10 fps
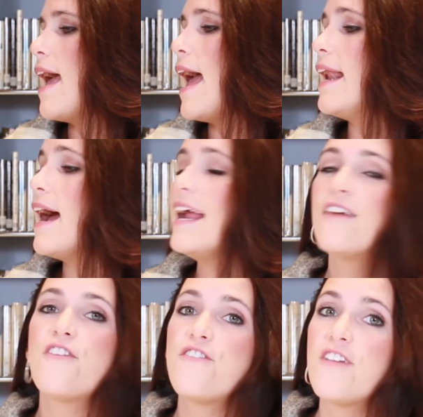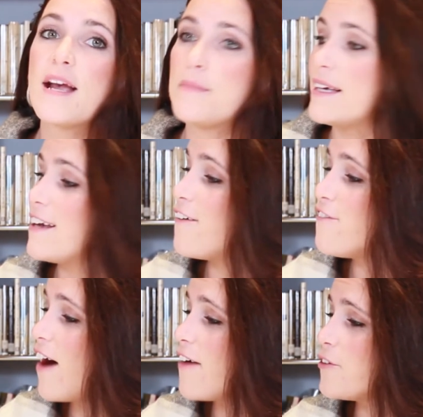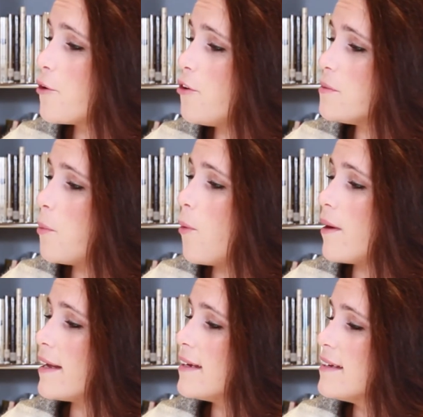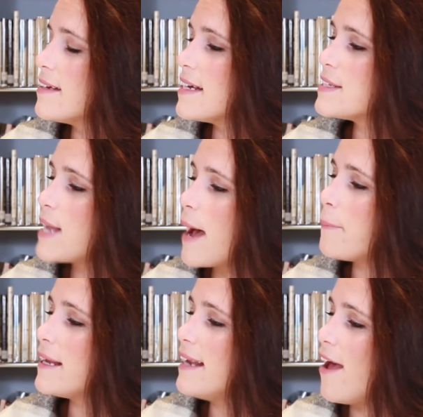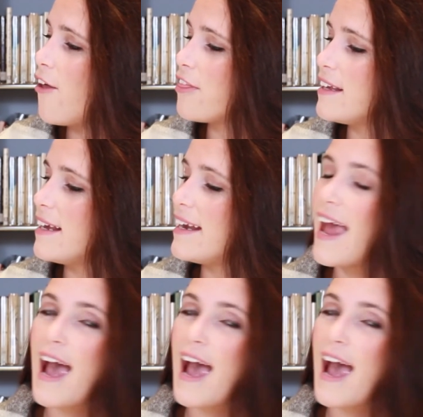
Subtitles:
And I have a family, a 5-year-old boy. He's happy and healthy, an